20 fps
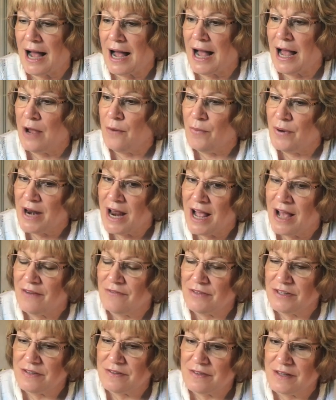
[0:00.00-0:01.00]
I would
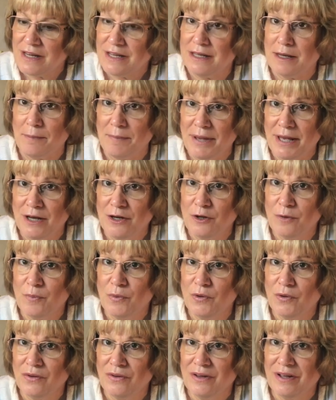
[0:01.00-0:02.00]
have to say
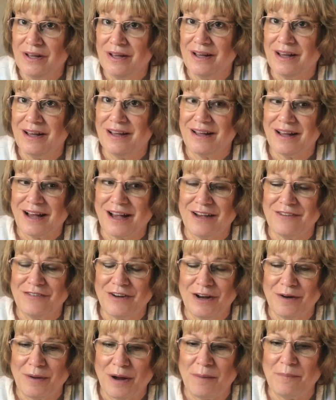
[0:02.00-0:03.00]
dependable. I've
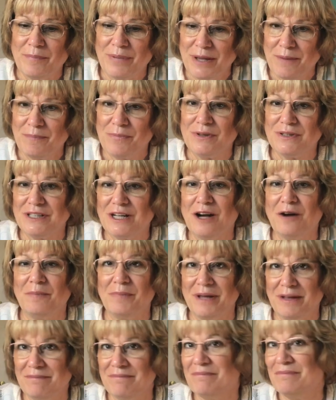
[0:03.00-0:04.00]
had people tell
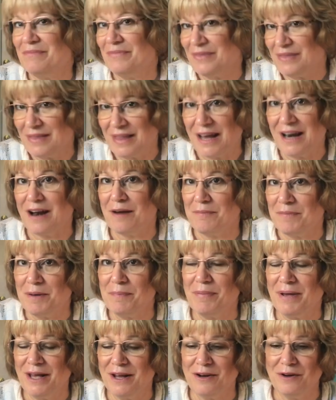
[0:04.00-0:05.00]
me that I'm
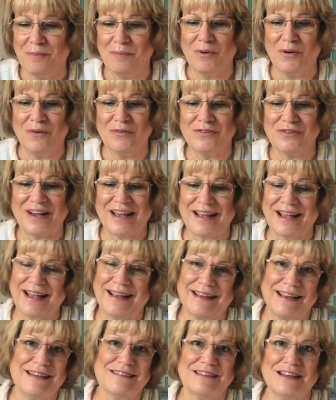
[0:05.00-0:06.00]
dependable, so I
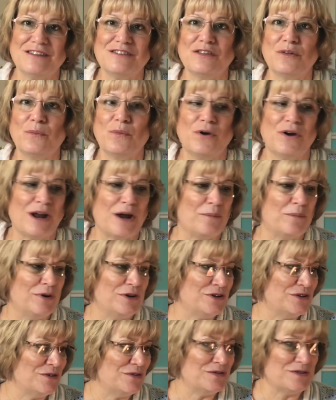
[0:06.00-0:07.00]
guess that's the word I
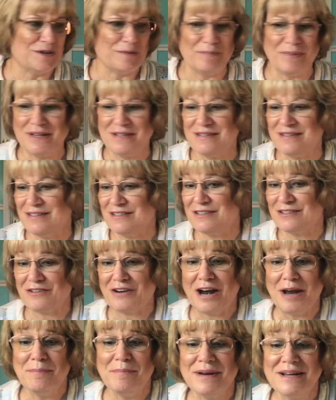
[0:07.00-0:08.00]
would use to best
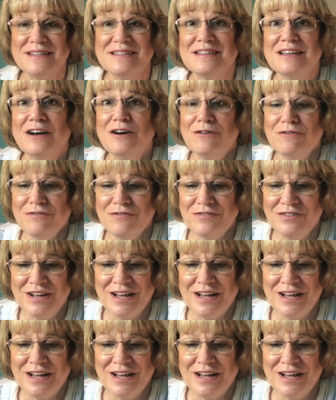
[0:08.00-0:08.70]
describe myself.